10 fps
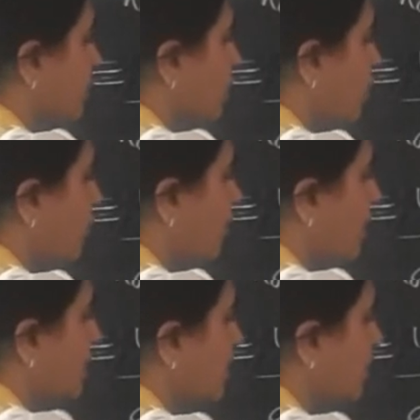
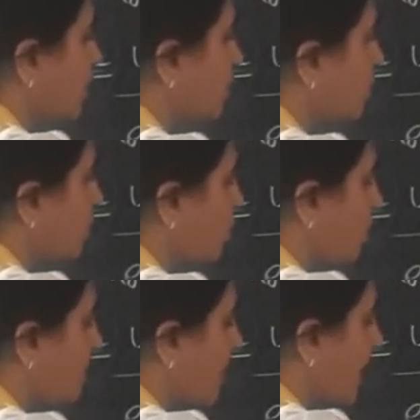over
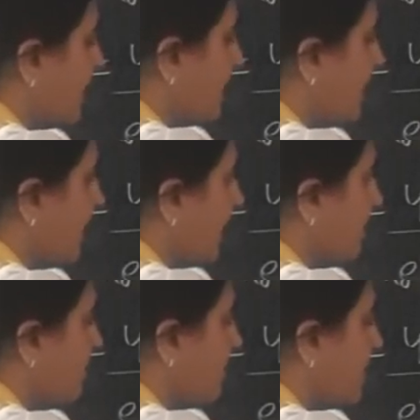2 pi
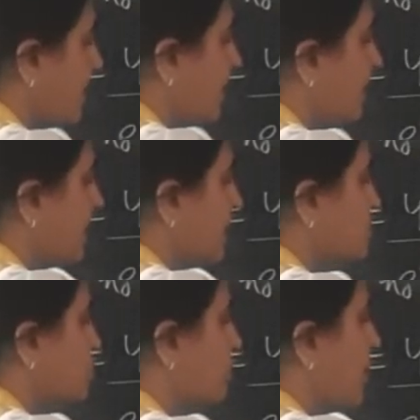m
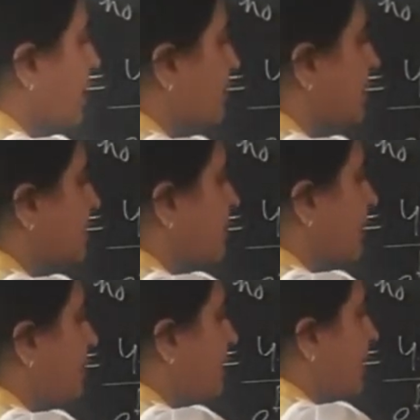raised to power
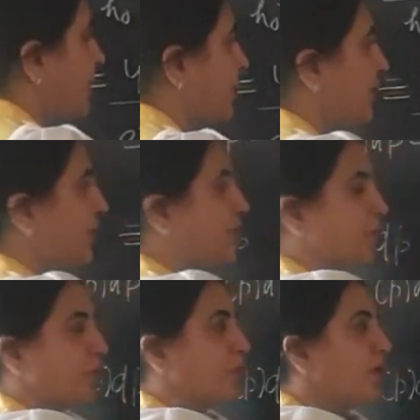3 by
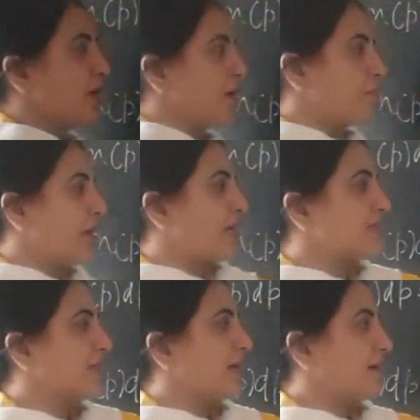2.
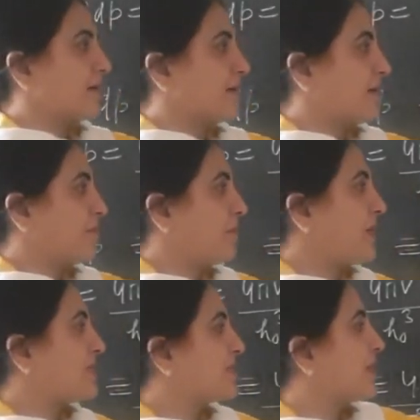P square
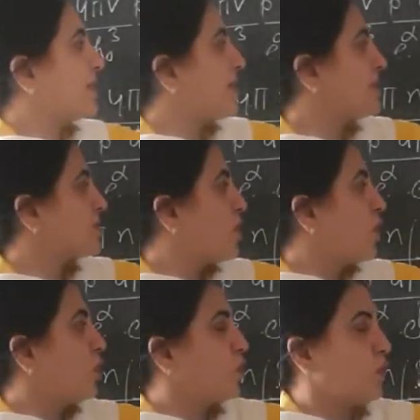is
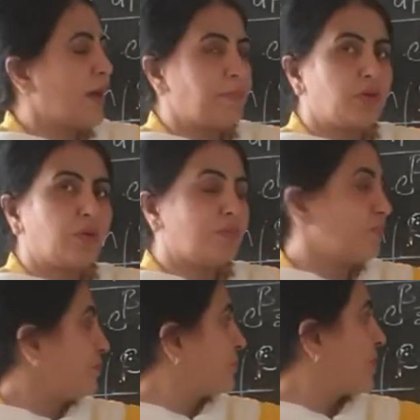2mu.
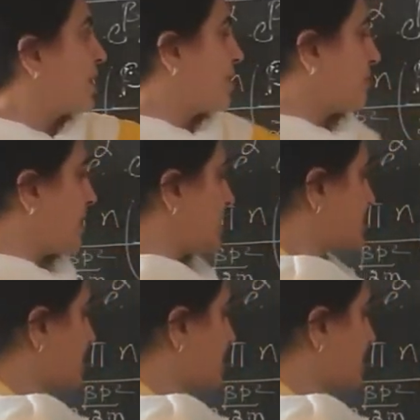P